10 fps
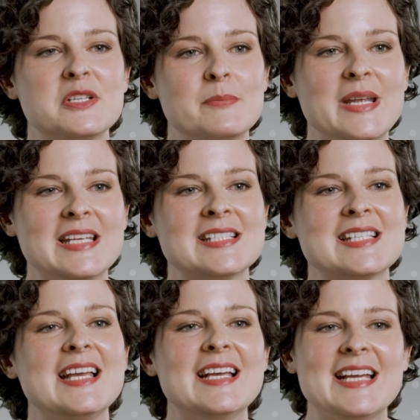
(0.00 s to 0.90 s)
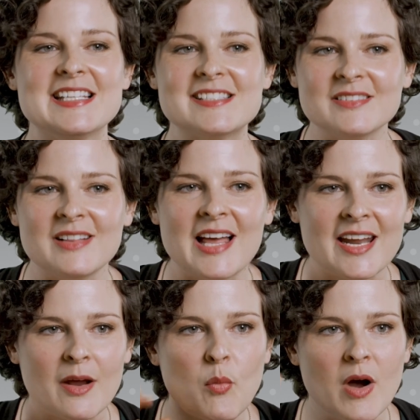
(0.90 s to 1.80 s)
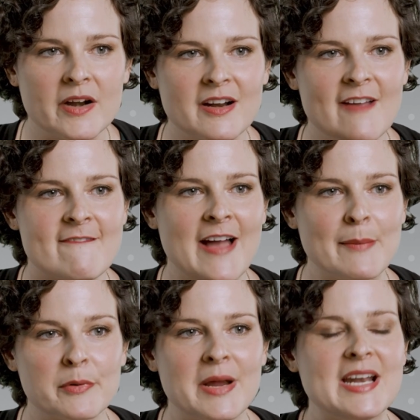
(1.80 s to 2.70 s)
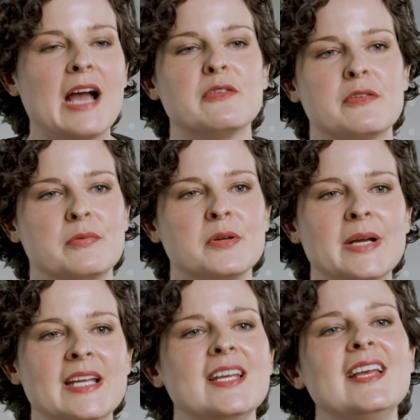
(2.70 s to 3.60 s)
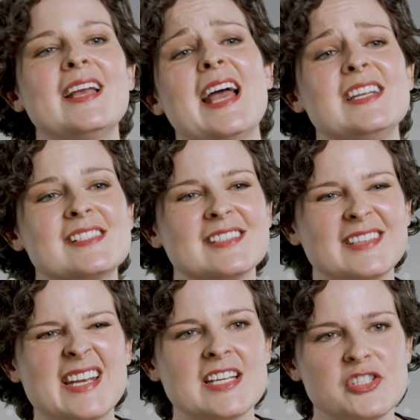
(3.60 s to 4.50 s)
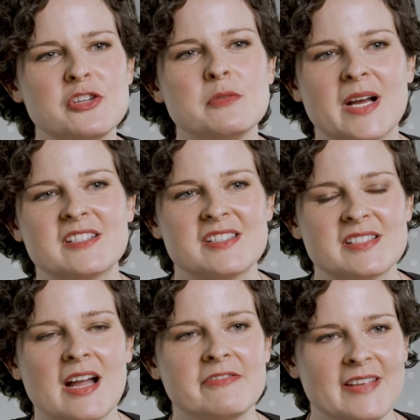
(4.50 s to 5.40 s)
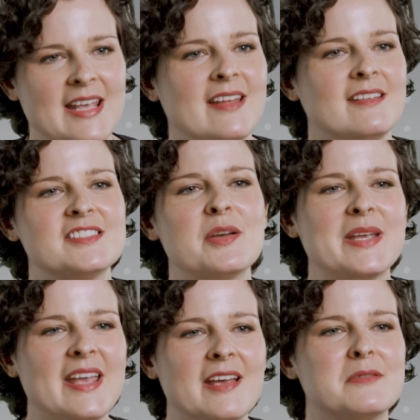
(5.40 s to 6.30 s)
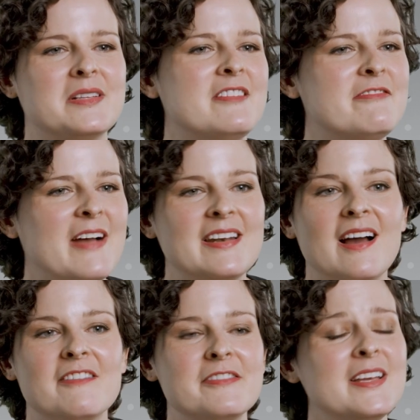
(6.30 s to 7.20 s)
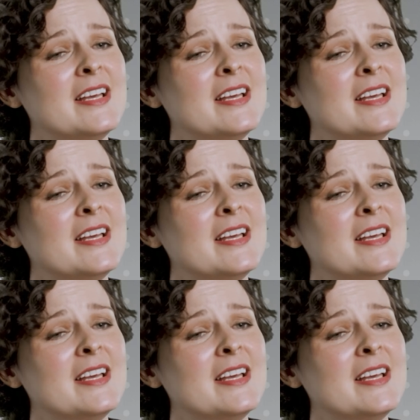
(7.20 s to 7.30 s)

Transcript: which means it's letting water evaporate out through it, and it's letting too much stuff in. So it can't really fight off